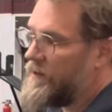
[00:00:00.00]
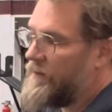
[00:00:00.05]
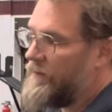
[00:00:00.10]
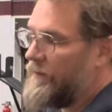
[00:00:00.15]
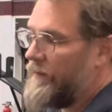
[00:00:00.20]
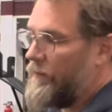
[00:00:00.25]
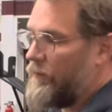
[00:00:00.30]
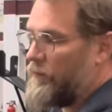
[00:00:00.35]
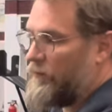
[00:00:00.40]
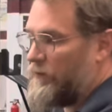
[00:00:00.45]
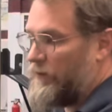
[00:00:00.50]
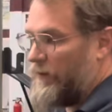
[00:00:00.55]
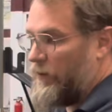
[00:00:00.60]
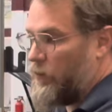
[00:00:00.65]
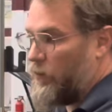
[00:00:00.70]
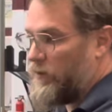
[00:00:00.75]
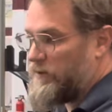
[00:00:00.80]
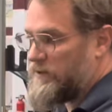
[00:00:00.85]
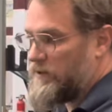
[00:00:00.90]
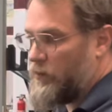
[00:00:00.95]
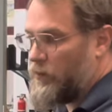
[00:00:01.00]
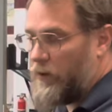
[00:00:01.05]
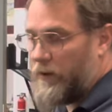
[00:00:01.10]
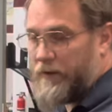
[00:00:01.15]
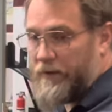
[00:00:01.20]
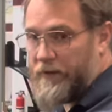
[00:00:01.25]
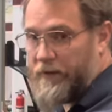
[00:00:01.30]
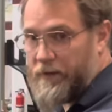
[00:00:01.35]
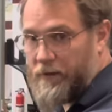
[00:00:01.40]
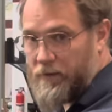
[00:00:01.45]
There wasn't
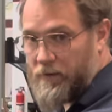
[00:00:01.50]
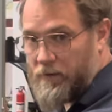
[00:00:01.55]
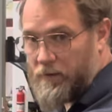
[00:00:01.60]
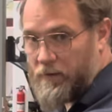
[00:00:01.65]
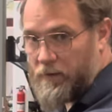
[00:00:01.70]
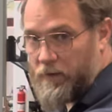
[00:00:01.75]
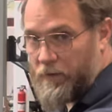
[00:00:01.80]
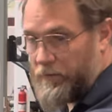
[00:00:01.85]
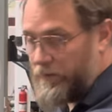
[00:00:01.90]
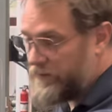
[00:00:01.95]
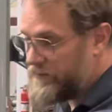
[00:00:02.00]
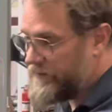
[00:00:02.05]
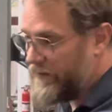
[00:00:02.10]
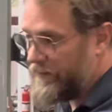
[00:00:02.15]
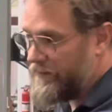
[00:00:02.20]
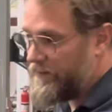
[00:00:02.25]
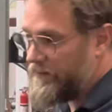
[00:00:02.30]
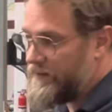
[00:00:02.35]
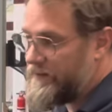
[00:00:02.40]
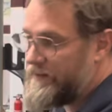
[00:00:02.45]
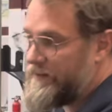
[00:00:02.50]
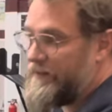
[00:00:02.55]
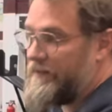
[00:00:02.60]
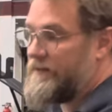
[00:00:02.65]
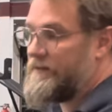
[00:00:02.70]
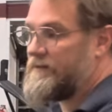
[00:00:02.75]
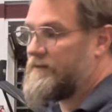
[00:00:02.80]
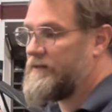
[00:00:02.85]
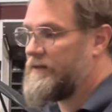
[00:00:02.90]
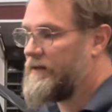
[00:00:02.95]
one here on the standard
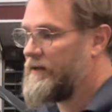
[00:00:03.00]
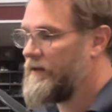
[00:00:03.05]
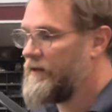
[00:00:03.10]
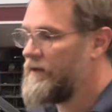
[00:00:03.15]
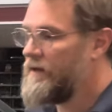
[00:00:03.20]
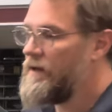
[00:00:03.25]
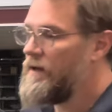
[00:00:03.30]
TC.